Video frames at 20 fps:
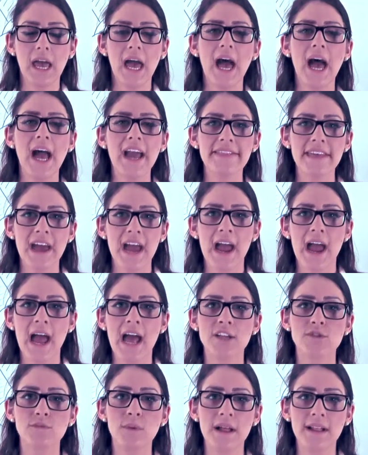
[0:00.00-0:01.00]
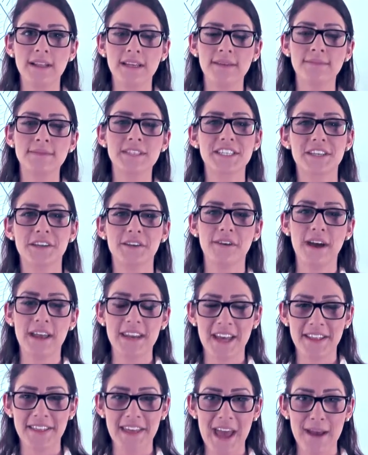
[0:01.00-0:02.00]
Hi there and welcome to
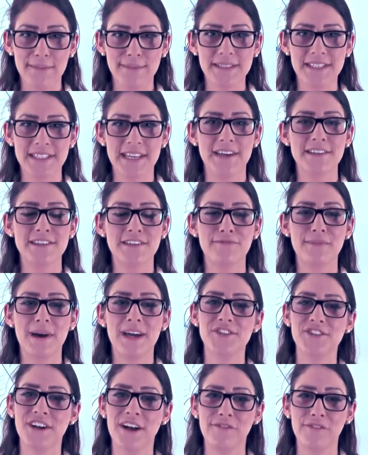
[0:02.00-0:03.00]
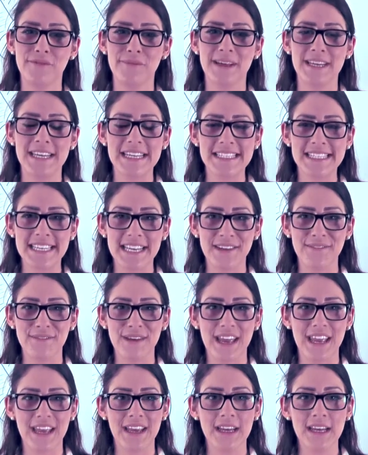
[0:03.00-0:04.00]
another episode of My Travel Money
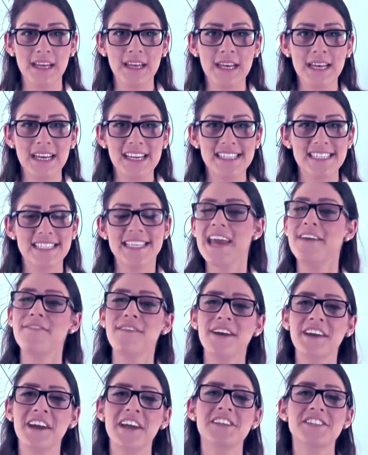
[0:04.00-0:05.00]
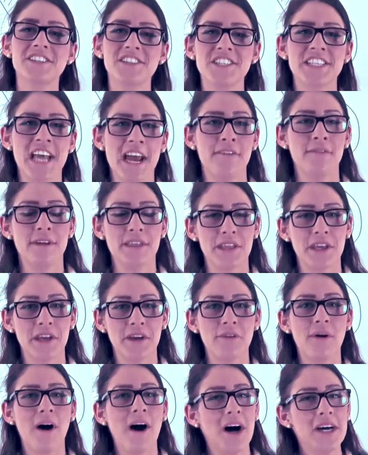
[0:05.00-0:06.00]
TV. Today we are going to share with
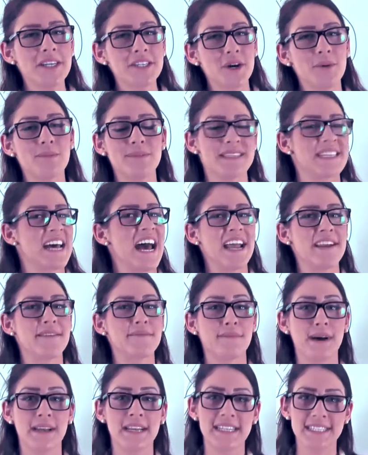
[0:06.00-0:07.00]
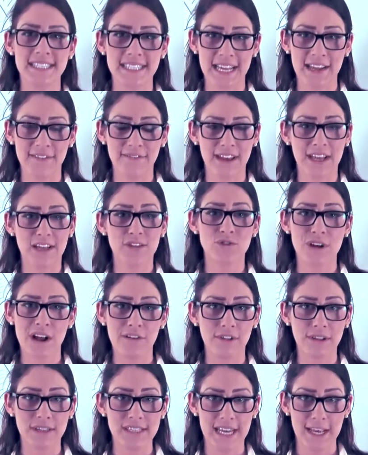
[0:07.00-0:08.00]
you our top 10 money-saving
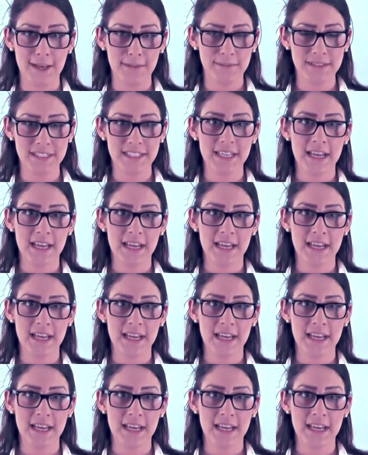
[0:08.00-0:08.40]
travel tips.